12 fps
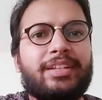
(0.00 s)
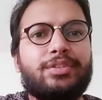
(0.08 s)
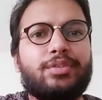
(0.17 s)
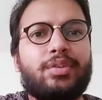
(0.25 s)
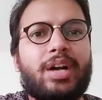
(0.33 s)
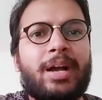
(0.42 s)

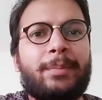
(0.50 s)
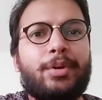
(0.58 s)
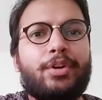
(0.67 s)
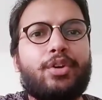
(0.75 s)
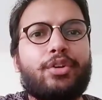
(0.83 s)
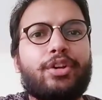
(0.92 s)
So I'm
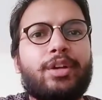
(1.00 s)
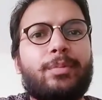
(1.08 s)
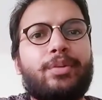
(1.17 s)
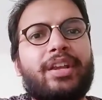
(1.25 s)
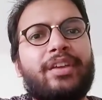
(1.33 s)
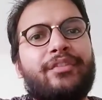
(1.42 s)
not talking
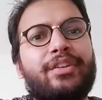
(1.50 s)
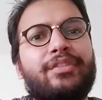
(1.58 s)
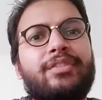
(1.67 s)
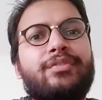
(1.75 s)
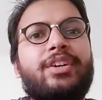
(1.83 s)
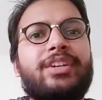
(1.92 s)
about
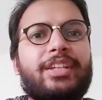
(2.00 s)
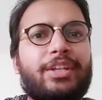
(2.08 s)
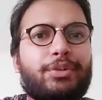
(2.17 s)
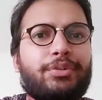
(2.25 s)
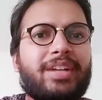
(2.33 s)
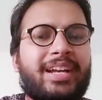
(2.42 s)
everyone working
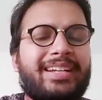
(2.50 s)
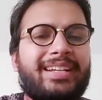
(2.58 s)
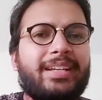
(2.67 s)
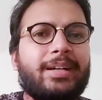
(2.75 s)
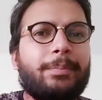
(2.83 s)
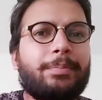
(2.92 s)
into an IT
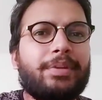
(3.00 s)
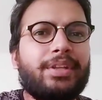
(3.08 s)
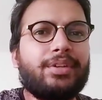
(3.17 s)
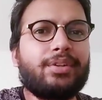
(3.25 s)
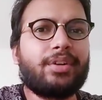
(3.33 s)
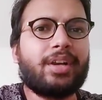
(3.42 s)
company
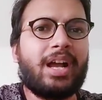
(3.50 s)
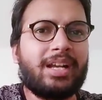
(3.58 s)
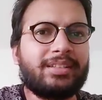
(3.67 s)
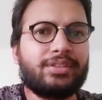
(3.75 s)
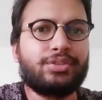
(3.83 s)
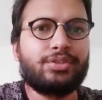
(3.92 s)
or has
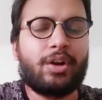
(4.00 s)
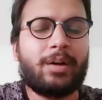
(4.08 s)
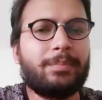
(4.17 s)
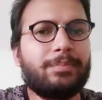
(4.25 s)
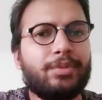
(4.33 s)
a job.